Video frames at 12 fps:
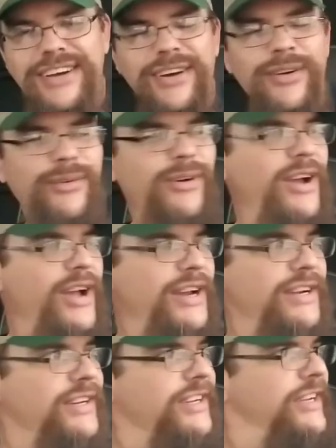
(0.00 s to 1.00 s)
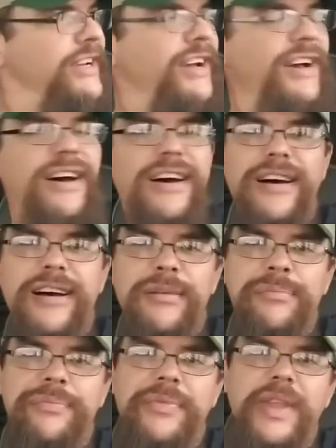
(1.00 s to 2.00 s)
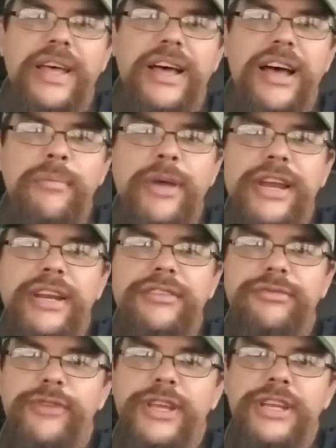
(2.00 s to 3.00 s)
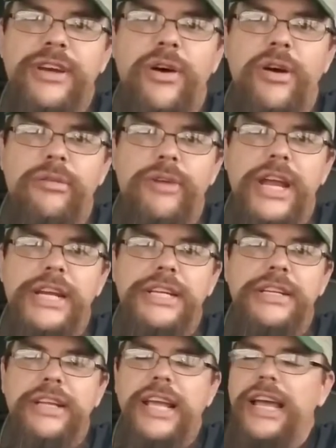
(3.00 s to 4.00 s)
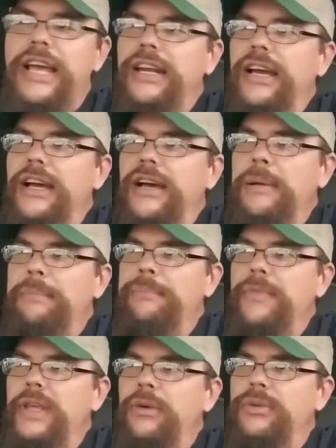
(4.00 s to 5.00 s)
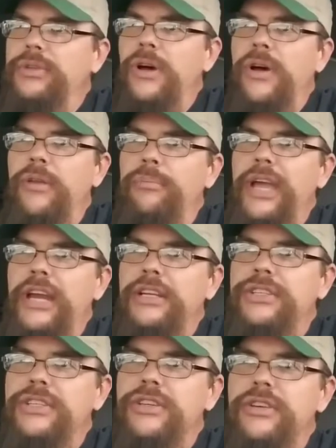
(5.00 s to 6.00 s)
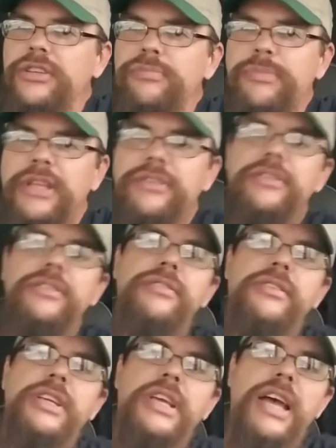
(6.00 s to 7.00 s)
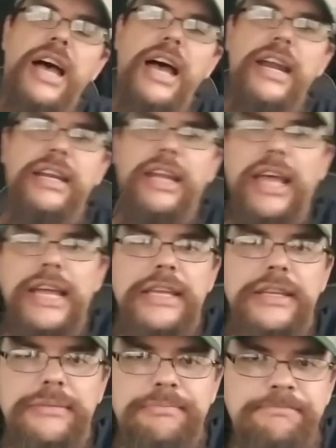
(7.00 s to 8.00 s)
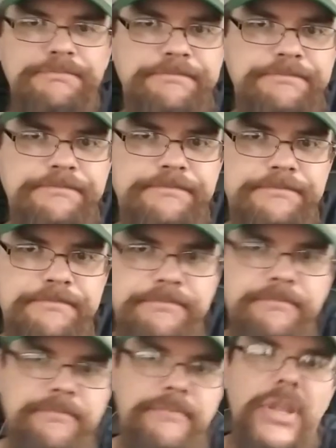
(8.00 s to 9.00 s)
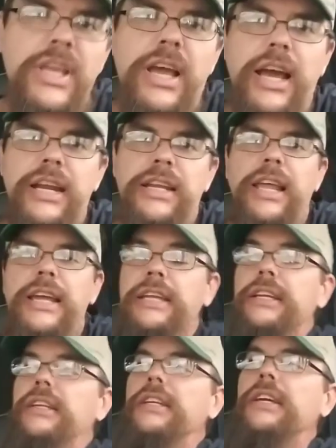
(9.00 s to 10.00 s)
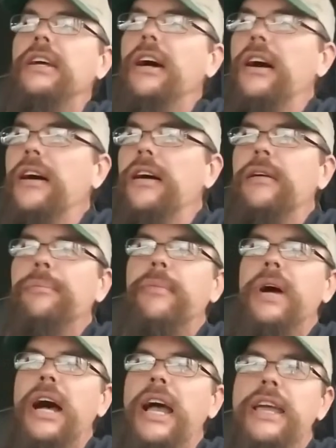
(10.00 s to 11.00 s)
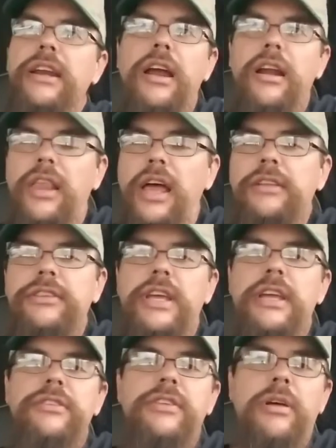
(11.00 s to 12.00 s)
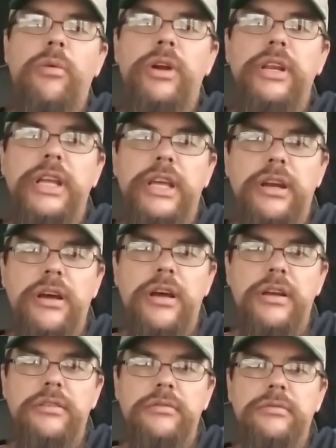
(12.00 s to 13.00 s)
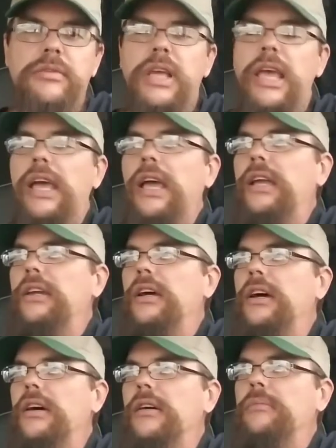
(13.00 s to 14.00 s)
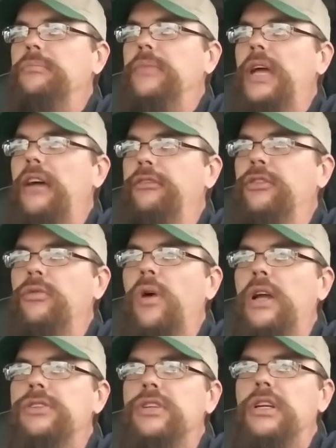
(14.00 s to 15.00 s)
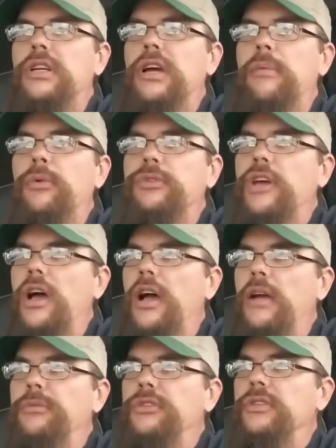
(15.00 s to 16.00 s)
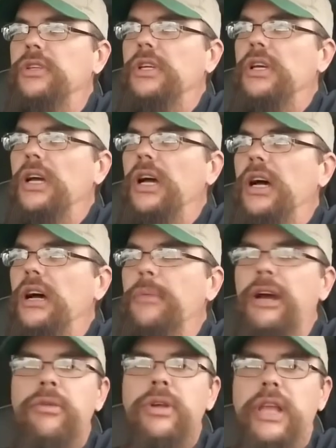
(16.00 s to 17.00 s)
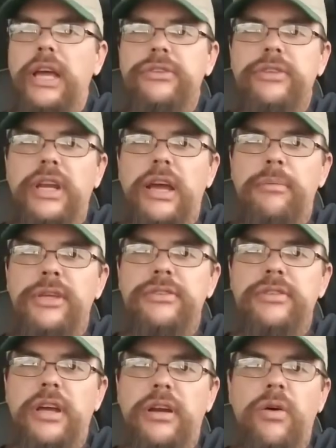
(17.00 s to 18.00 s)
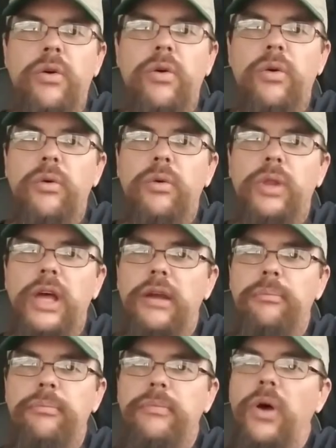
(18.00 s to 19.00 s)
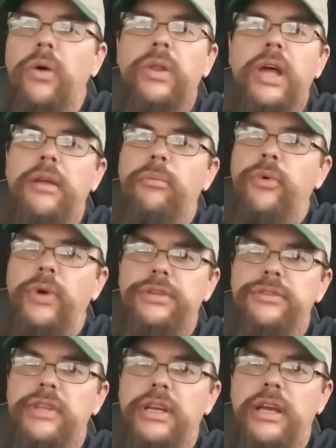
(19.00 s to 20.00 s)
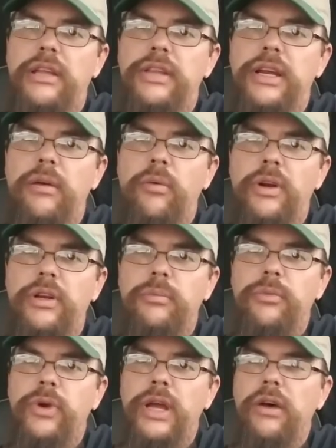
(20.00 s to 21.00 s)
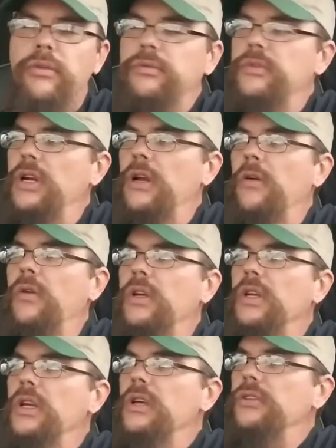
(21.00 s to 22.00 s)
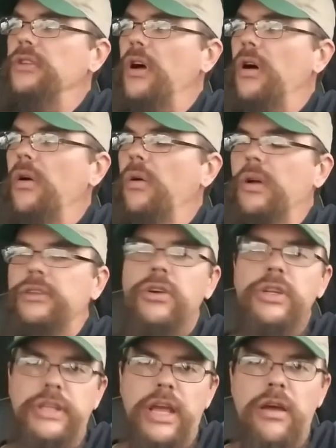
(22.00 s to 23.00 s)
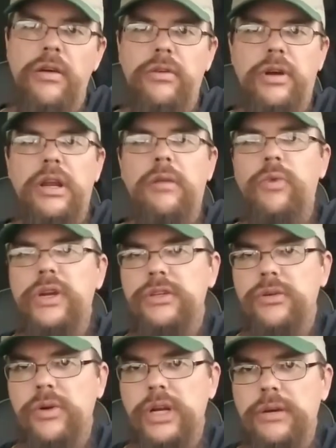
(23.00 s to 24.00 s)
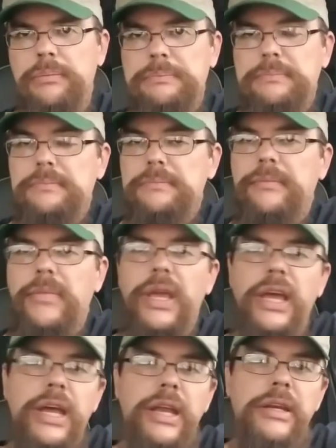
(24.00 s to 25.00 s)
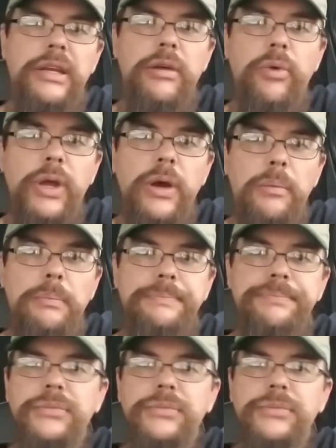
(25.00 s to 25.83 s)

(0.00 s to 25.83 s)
All right. Um, I made this video already and uh, it was called managing your expenses. I didn't like it. I didn't like it. Um, I hit on a lot of things that I wanted to hit on and um, after watching it a couple times, um, I realized that I missed on a whole lot of whole lot of points that I that I wanted to put out. You know, so I took it down. I'm redoing it and here we go.